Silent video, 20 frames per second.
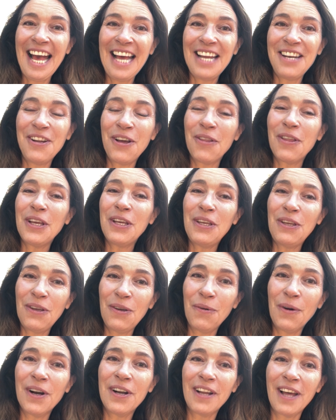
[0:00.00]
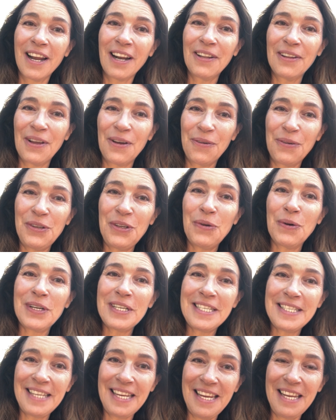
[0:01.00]
Know that you are not alone. You are
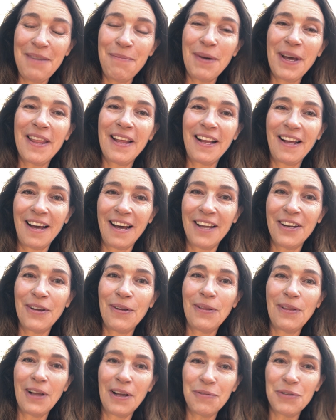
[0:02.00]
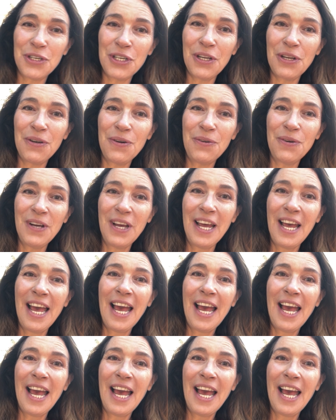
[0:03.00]
seen by the God who loves you